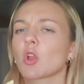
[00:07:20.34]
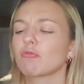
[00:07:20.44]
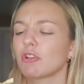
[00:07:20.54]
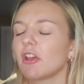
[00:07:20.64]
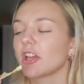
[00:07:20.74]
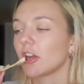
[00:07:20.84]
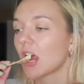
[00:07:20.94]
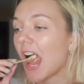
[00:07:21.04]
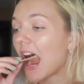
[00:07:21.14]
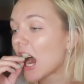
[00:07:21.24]
Really
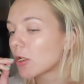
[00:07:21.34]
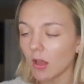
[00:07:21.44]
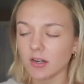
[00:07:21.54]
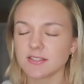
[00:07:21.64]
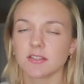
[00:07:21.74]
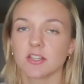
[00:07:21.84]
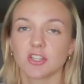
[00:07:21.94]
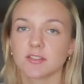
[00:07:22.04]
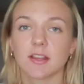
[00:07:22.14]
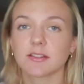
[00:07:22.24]
good. Honestly, they
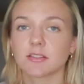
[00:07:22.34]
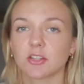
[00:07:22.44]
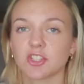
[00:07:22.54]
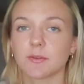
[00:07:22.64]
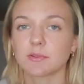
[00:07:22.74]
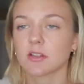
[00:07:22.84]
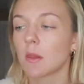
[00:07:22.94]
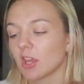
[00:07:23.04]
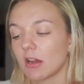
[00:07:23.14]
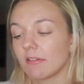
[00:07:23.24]
just taste like chips.
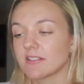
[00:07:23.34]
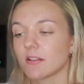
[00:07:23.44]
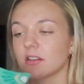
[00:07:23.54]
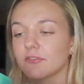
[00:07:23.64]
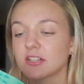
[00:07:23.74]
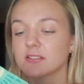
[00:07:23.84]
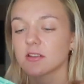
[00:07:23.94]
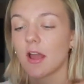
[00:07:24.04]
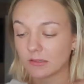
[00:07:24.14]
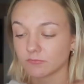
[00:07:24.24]
Can't really tell the difference.
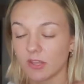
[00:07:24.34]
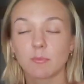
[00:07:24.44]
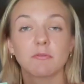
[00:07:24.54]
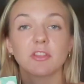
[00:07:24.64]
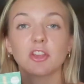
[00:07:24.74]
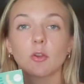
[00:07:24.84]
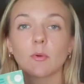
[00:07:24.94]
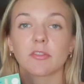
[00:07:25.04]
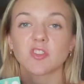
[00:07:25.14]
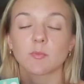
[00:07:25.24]
They'd be really good
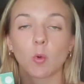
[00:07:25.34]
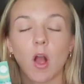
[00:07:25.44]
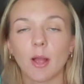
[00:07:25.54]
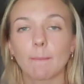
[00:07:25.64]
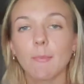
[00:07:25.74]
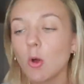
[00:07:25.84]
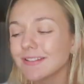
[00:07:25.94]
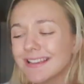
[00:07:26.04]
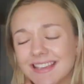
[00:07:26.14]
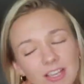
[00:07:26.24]
with some
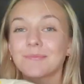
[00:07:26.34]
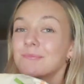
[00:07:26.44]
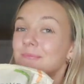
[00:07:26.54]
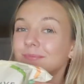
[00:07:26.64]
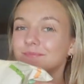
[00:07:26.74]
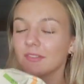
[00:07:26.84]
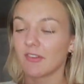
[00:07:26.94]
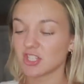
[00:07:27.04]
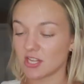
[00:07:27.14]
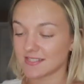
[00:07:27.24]
guacamole,
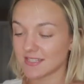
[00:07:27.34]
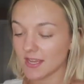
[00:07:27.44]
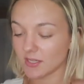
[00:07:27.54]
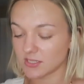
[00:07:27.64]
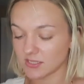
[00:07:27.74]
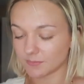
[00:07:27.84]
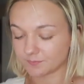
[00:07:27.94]
veggie sticks.